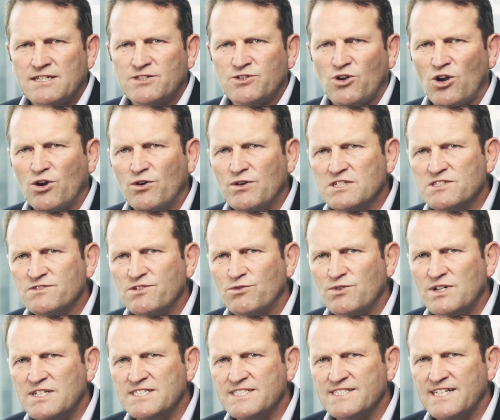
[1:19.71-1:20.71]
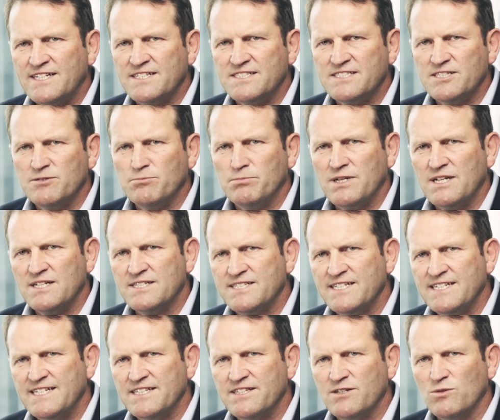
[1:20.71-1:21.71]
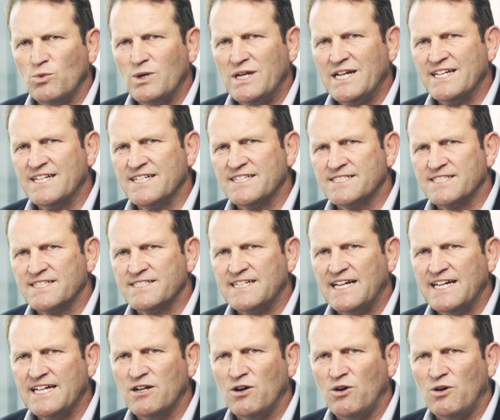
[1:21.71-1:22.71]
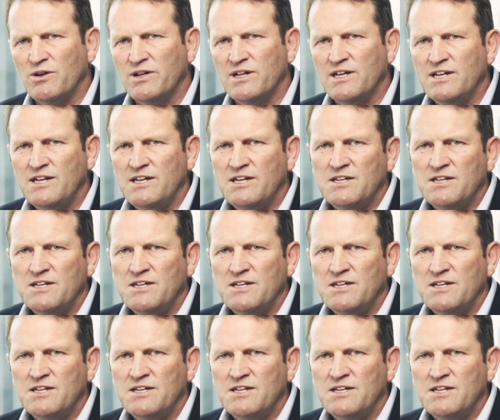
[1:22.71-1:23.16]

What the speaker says: tolerance for risk, that is the ability and the willingness to take on